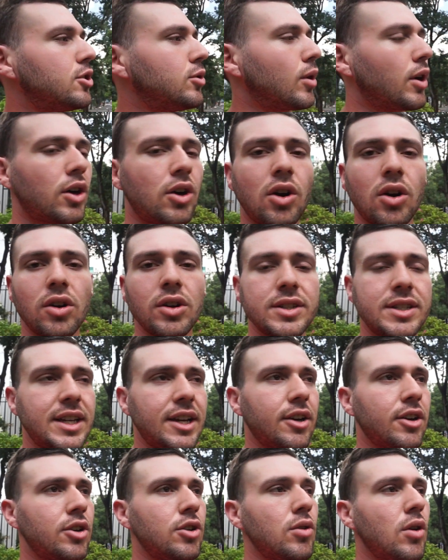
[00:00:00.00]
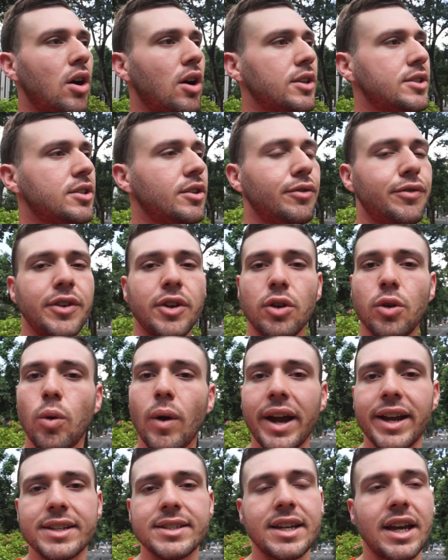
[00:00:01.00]
who are girls here who also feel
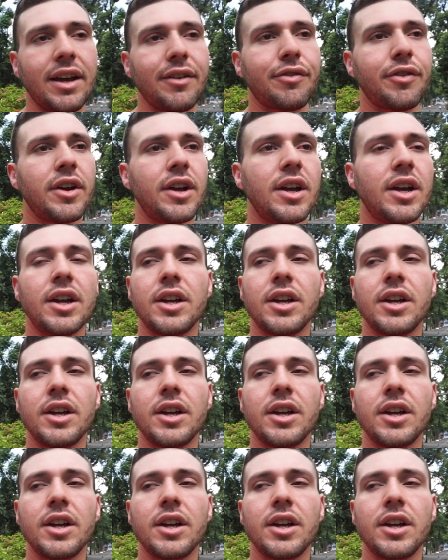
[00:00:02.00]
quite safe.